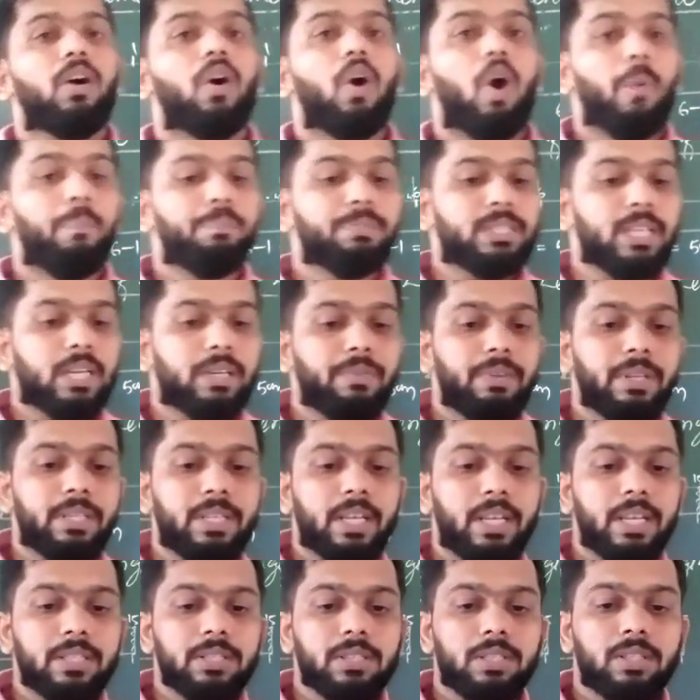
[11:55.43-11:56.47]
object which
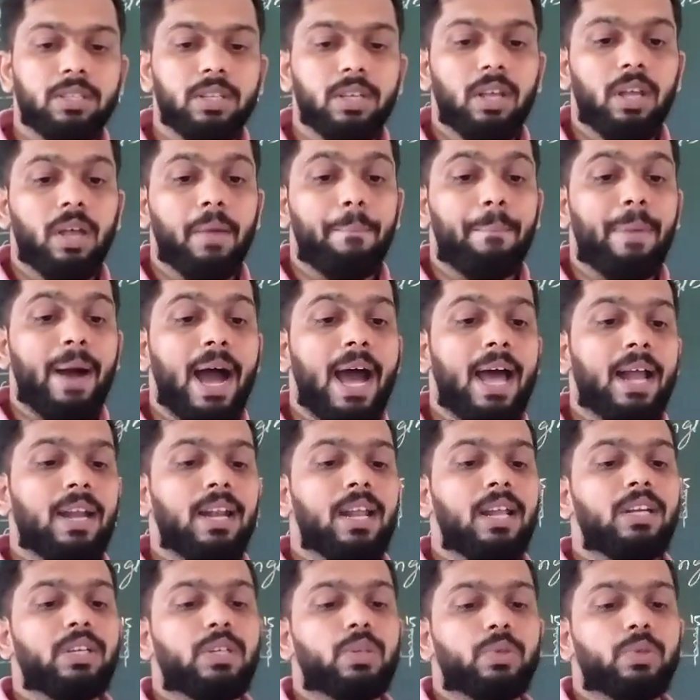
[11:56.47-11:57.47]
is parallel